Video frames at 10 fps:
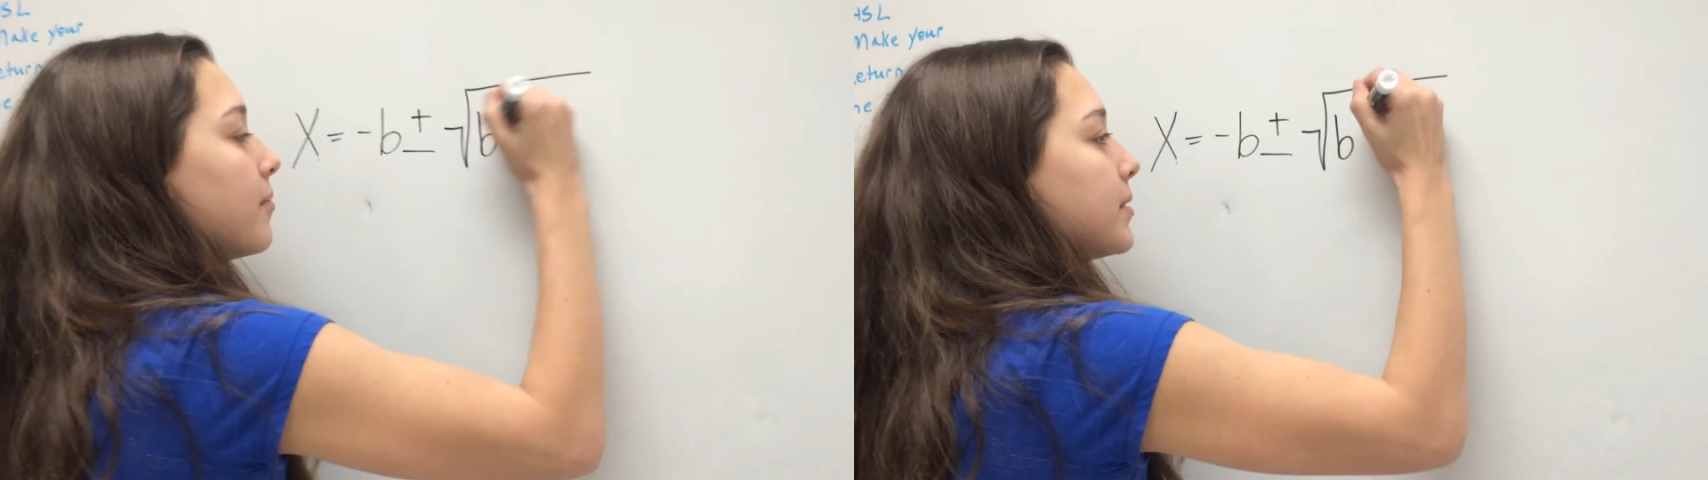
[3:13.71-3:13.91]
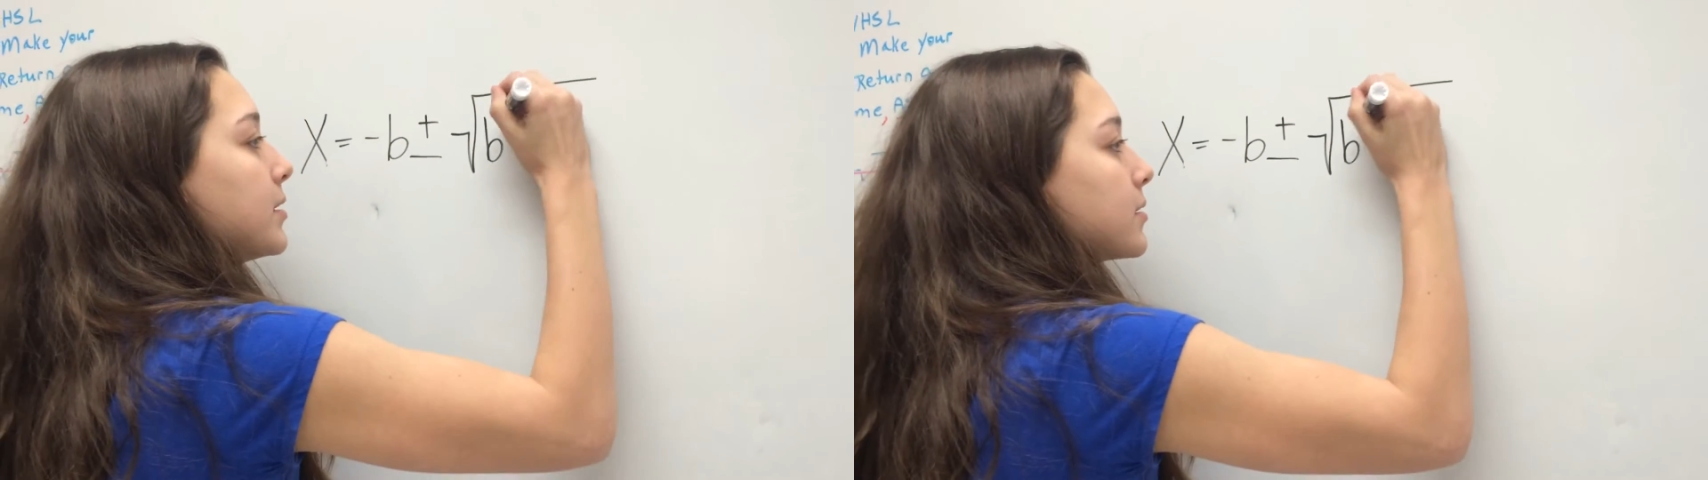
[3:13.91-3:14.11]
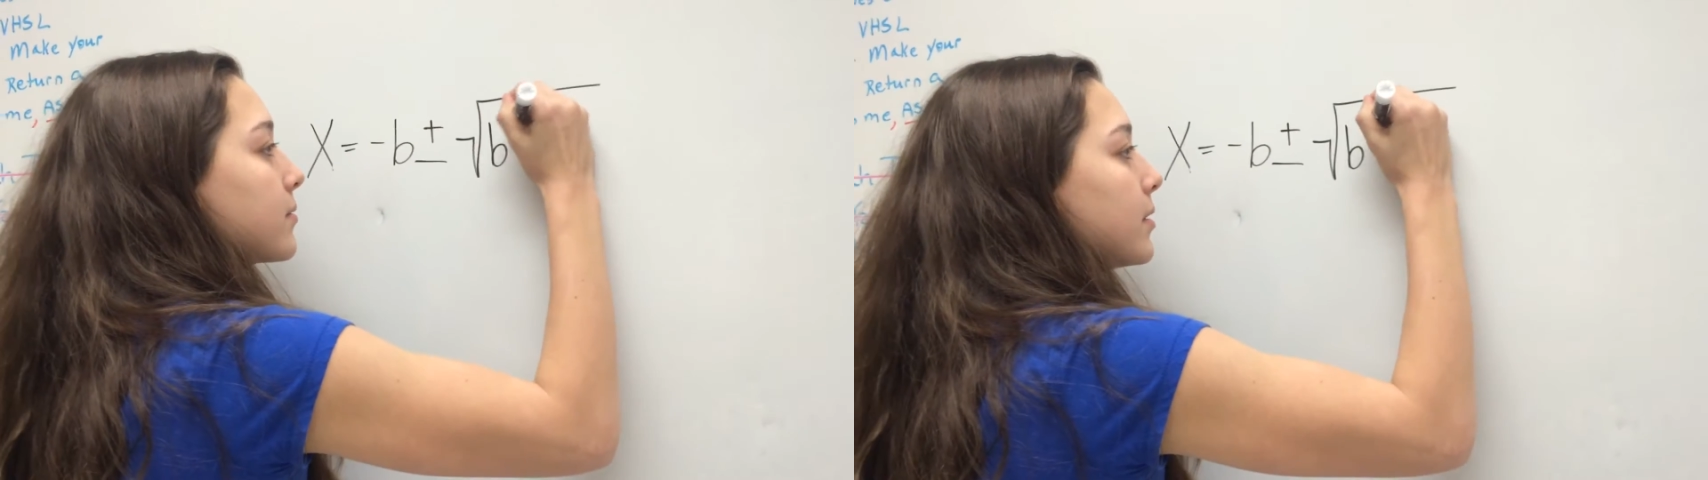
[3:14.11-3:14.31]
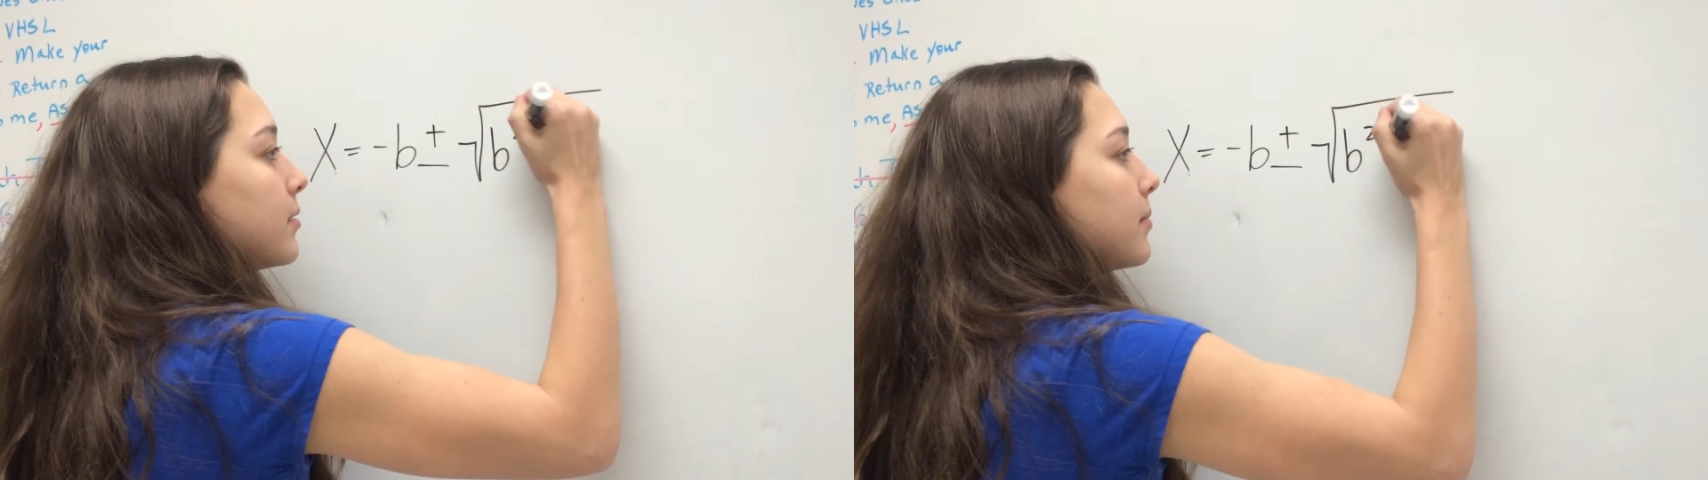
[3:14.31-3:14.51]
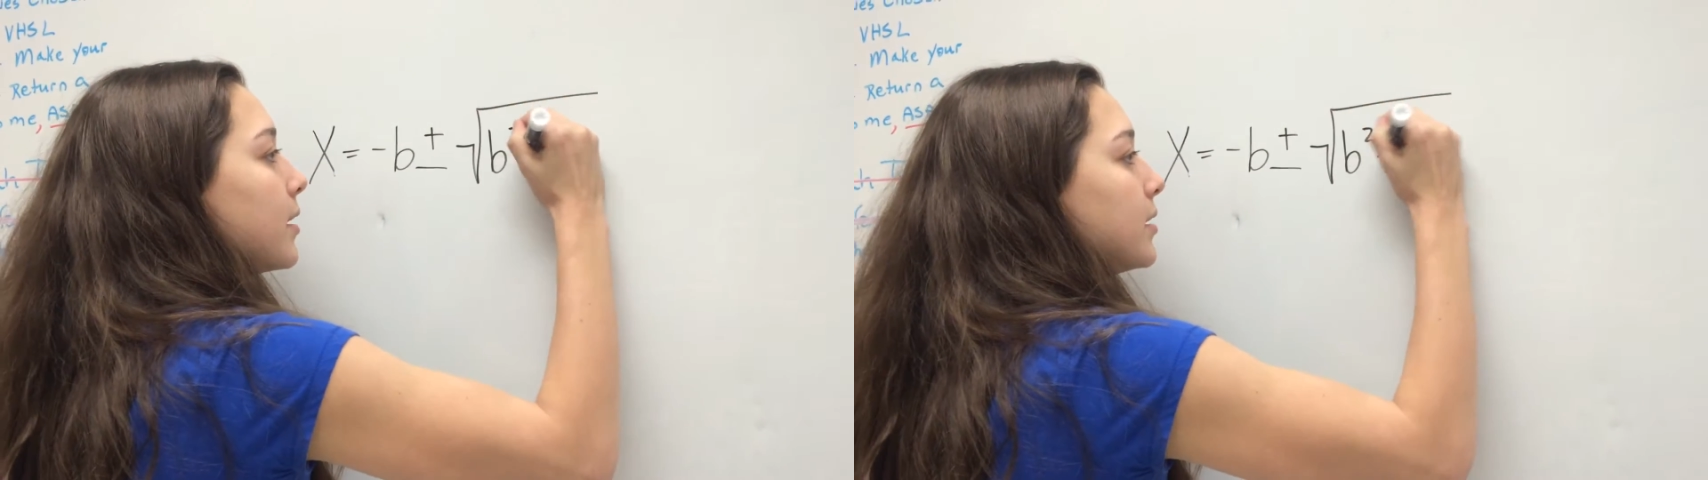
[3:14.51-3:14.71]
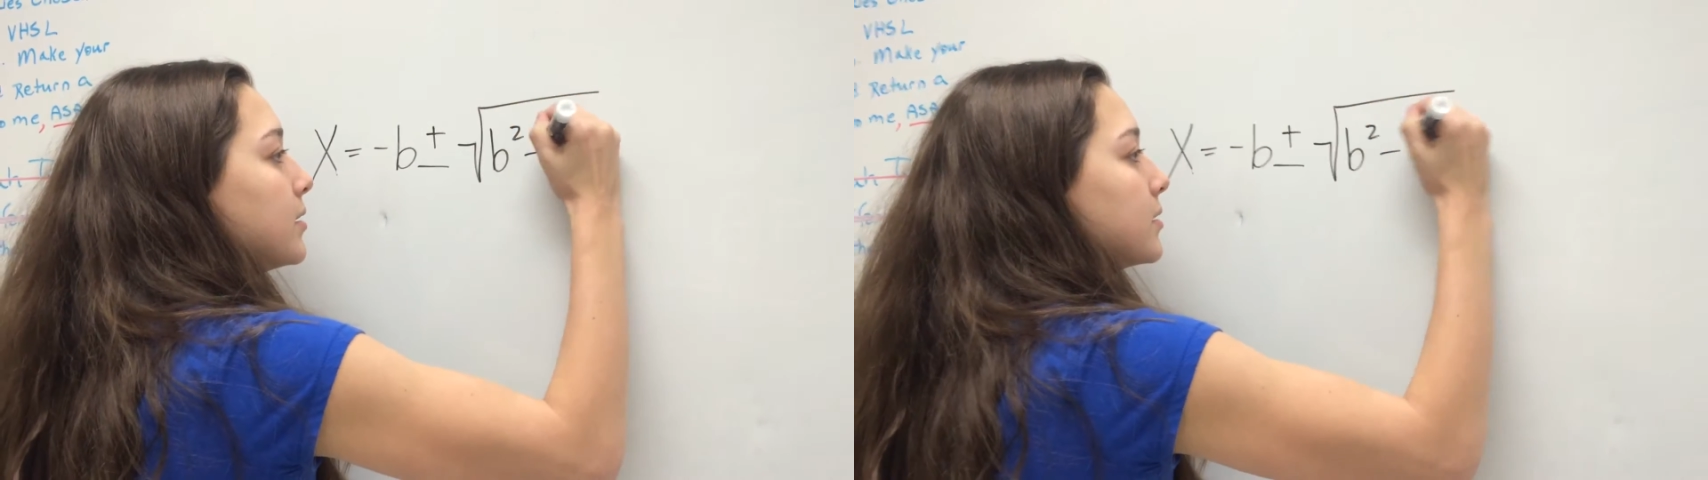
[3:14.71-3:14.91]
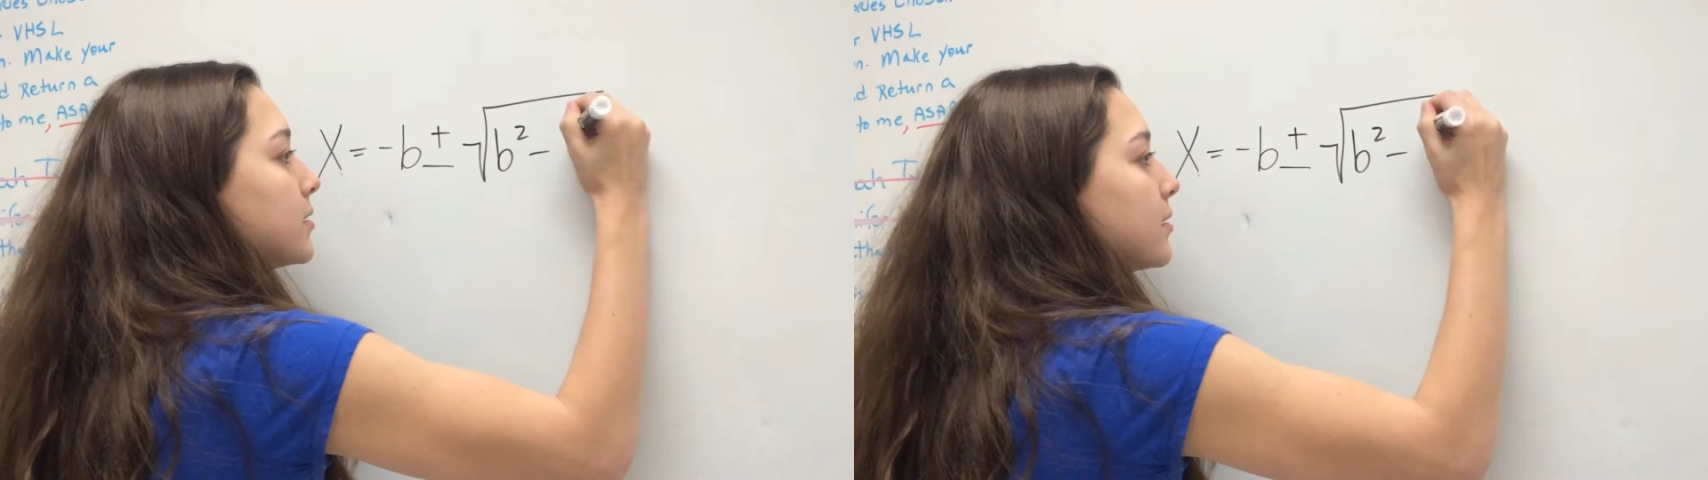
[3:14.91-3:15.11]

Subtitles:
b squared minus